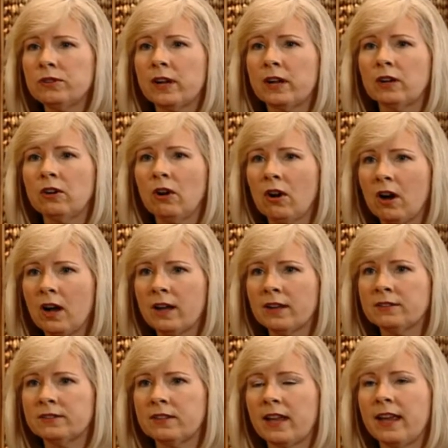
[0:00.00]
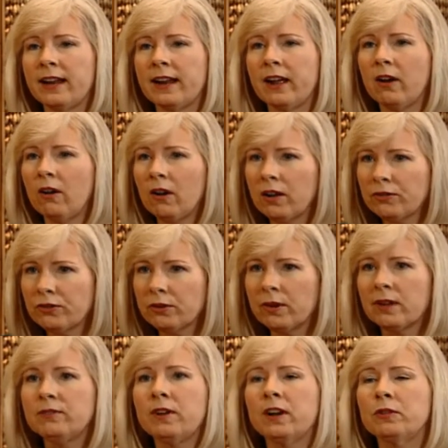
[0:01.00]
and costs, and I also
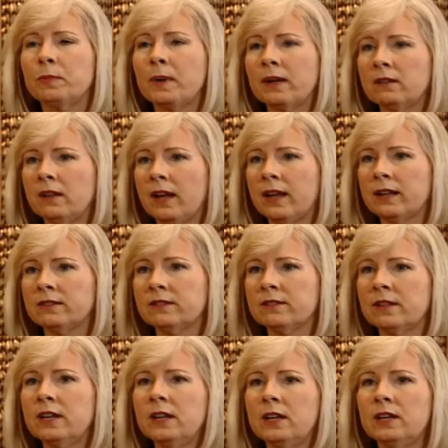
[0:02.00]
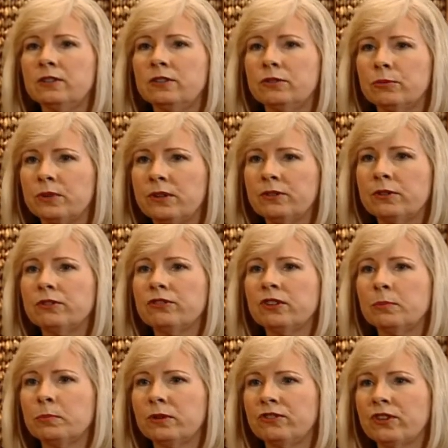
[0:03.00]
advise my clients to research
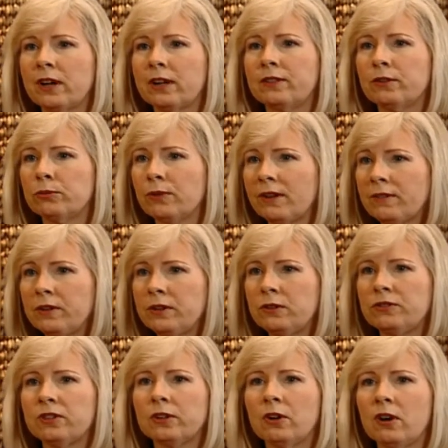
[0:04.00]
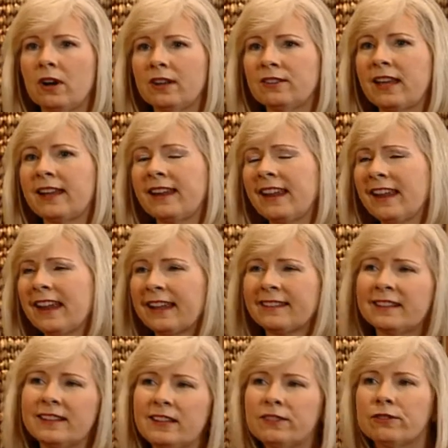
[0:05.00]
and project their revenues and costs at
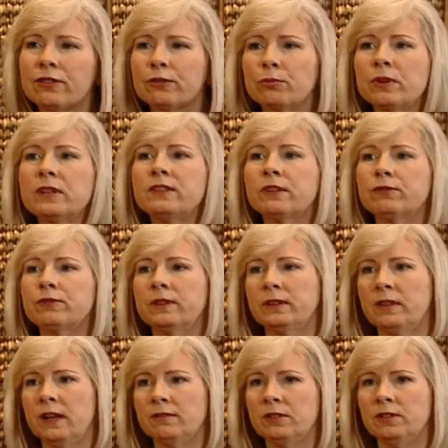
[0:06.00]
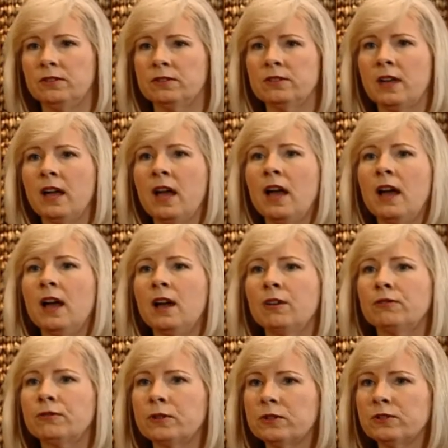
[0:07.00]
least 3 different levels.
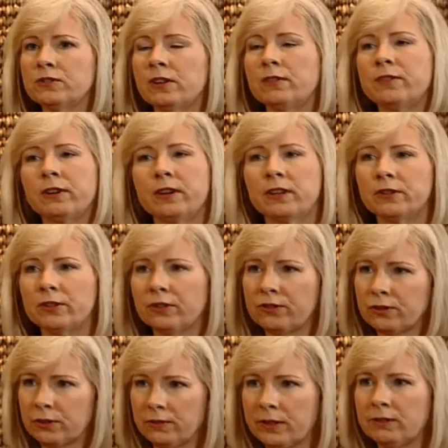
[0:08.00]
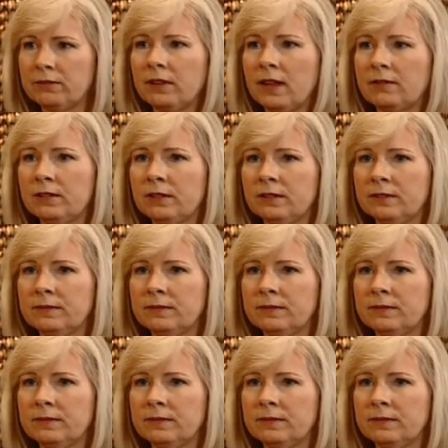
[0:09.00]
First, a very conservative level.